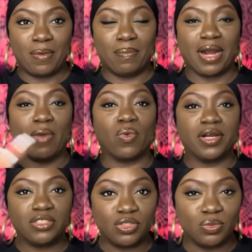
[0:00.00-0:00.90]
but I
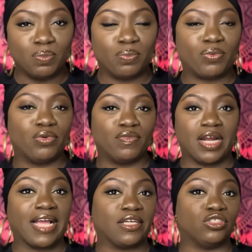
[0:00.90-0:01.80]
wanted to prove that
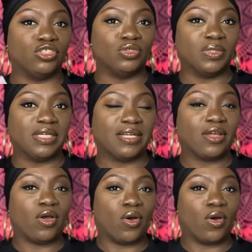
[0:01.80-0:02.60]
I could do it